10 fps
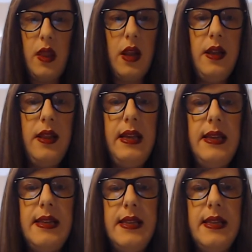
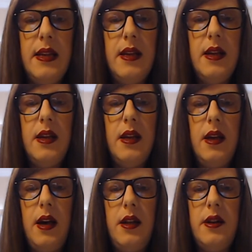this
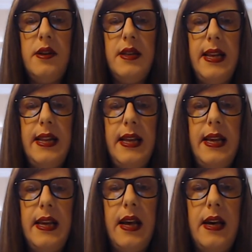
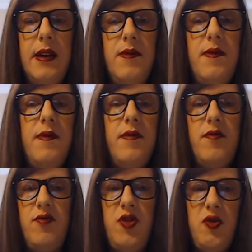understanding of
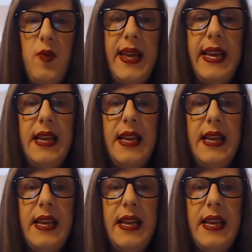the way